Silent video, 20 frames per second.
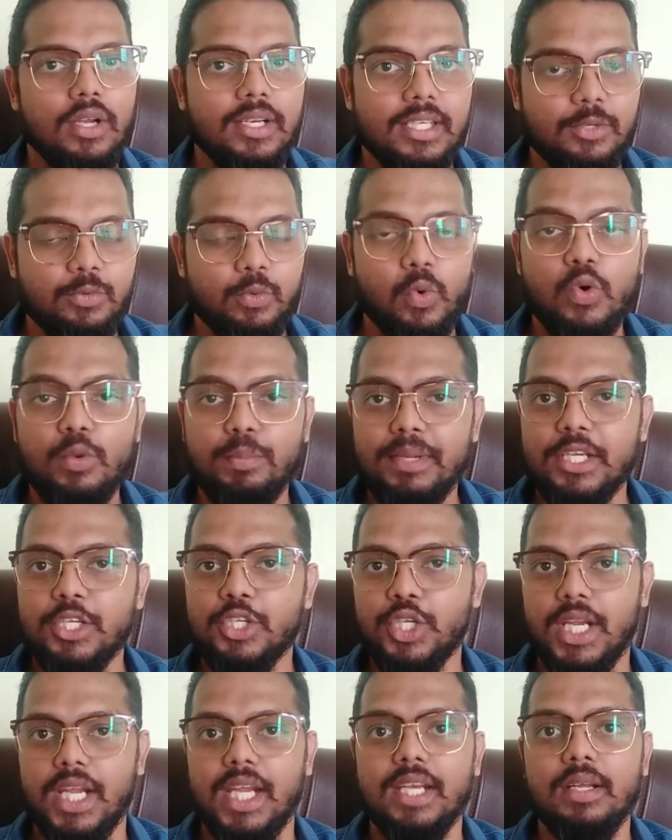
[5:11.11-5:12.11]
it won't be
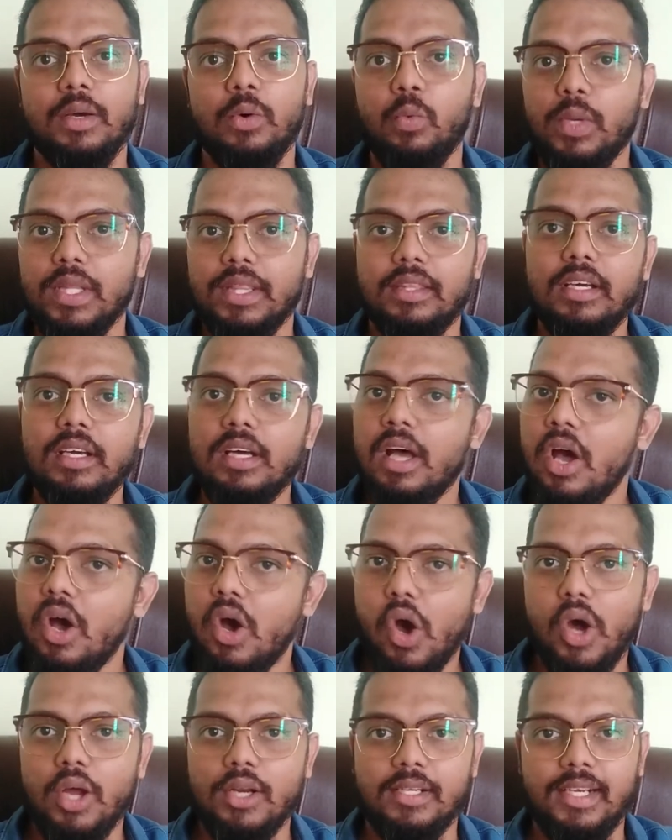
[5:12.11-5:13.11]
shared with the
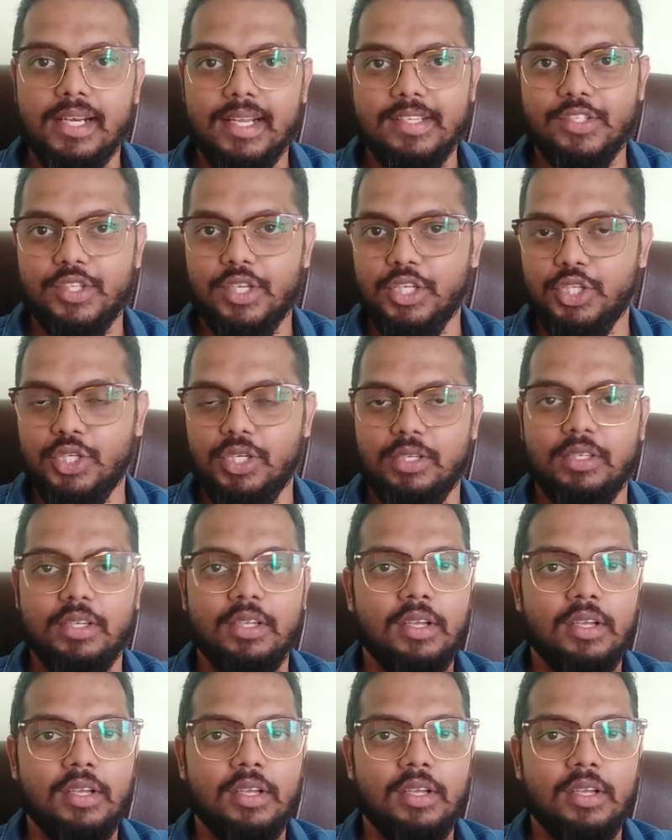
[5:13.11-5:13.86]
organization.